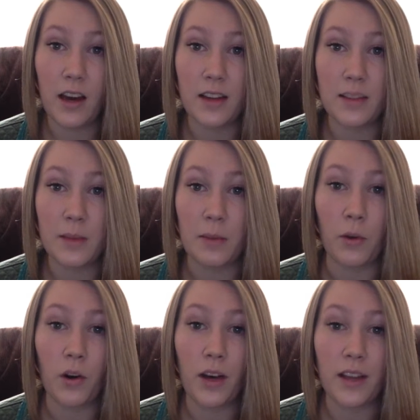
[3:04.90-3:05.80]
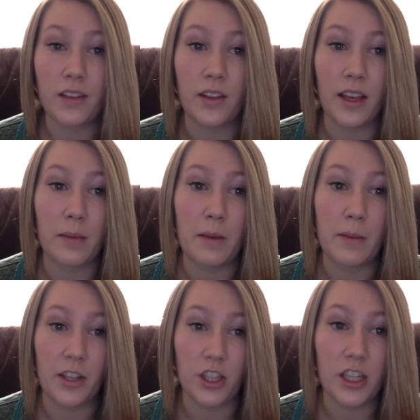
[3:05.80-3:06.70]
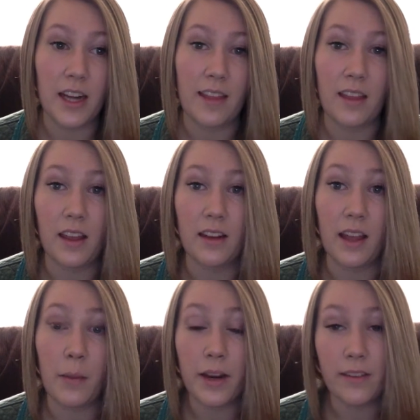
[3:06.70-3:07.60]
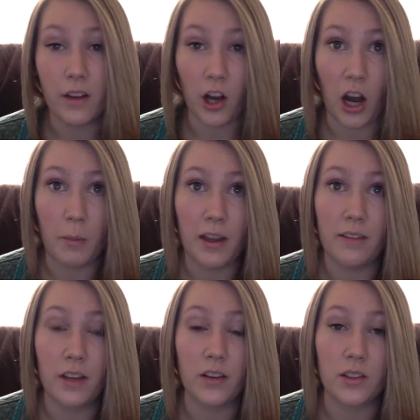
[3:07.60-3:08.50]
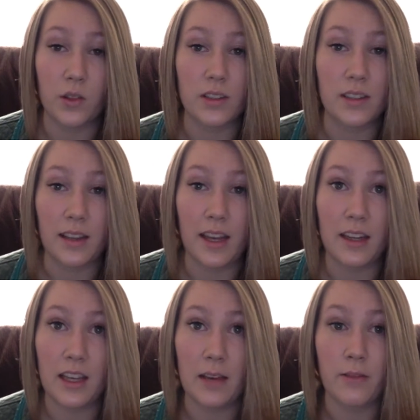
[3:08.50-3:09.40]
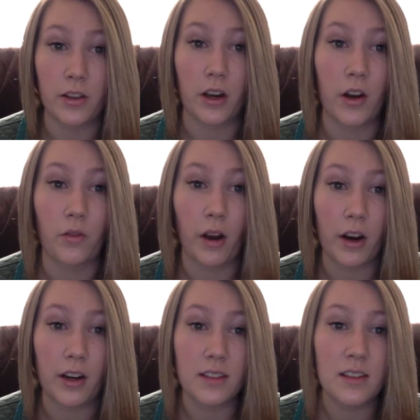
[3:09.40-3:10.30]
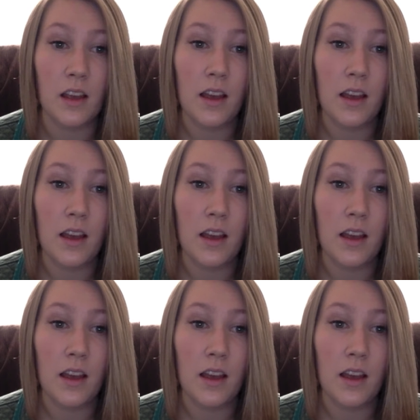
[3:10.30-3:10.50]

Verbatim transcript: uh, to people so they could be measured, and then they were given a copy of their results that they could keep for their own records.